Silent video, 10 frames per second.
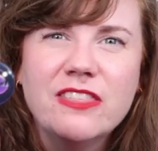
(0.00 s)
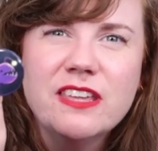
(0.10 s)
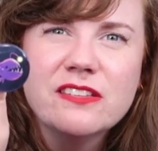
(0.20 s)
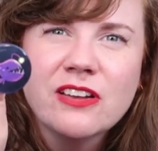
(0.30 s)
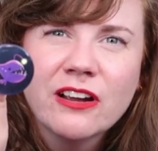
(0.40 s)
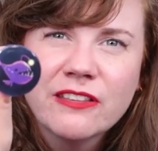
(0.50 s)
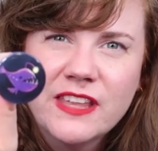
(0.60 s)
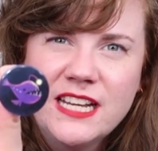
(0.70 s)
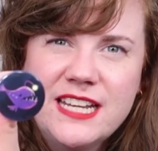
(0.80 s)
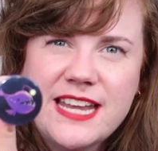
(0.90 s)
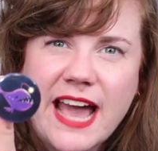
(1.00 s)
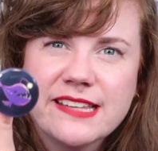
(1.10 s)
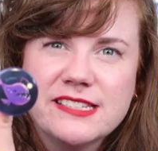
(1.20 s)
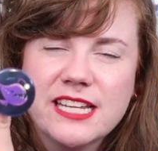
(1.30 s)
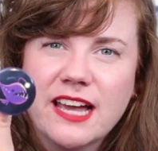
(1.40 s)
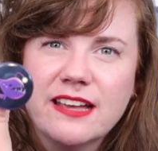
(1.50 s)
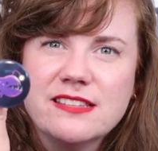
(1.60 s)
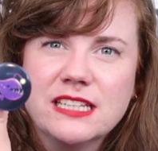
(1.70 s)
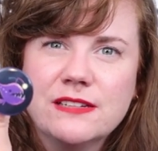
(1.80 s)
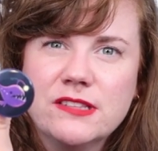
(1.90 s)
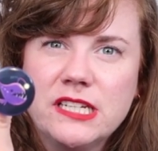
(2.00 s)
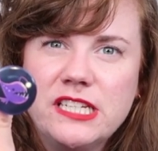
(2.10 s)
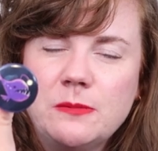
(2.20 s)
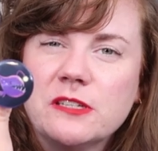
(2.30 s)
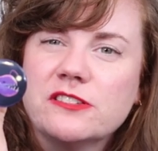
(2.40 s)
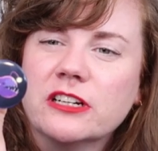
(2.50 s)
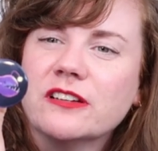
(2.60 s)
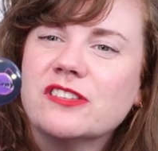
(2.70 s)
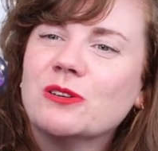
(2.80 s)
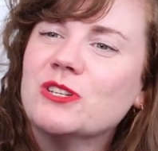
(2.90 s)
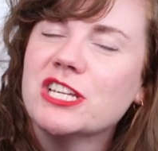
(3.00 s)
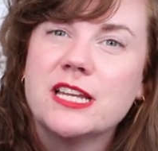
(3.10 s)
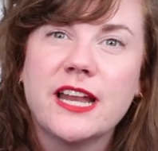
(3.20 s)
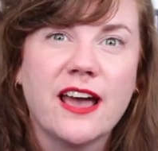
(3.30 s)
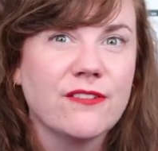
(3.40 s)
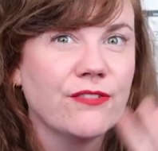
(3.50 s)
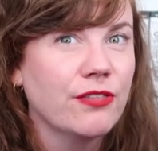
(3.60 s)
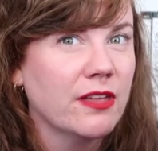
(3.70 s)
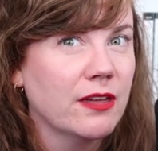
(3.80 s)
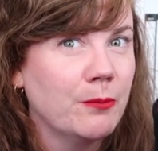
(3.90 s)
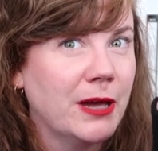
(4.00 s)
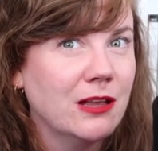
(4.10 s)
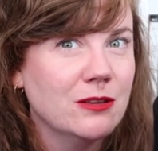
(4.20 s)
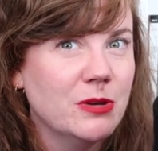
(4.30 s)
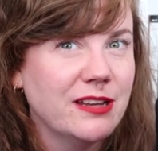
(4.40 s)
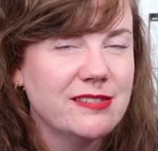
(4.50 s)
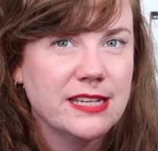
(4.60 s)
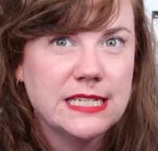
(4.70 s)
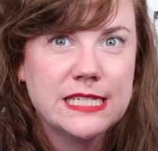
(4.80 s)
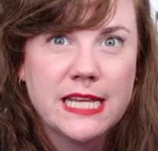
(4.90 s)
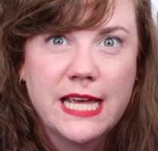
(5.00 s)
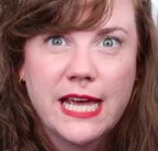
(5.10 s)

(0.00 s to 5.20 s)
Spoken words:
These are the nasty guys that live in the deepest, darkest ocean and have the bioluminescent